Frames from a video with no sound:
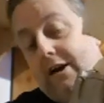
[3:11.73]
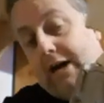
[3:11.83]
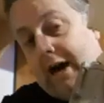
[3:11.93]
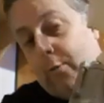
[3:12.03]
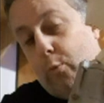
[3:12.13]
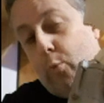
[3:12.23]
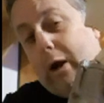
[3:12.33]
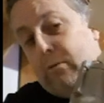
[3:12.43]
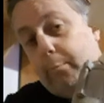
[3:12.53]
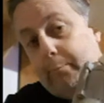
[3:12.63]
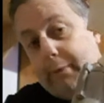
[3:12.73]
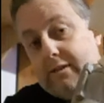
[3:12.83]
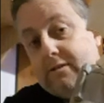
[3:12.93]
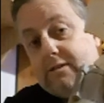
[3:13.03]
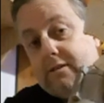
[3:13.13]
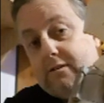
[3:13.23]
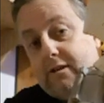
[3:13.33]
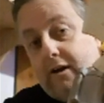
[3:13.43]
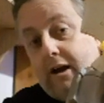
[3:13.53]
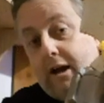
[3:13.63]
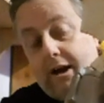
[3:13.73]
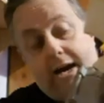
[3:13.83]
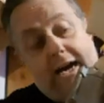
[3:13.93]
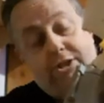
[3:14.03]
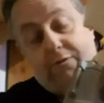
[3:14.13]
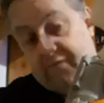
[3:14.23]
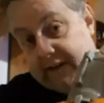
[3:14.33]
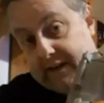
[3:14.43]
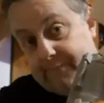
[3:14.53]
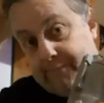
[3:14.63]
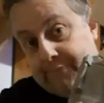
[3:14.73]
a well-built action figure,